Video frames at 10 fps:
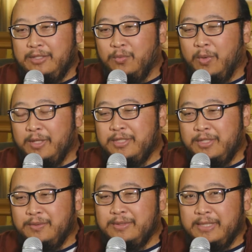you want to
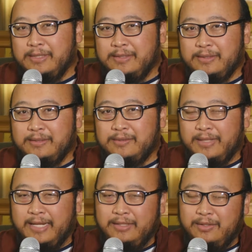use these so
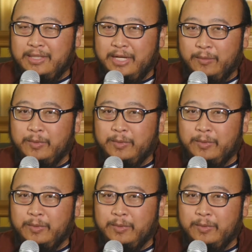that you can help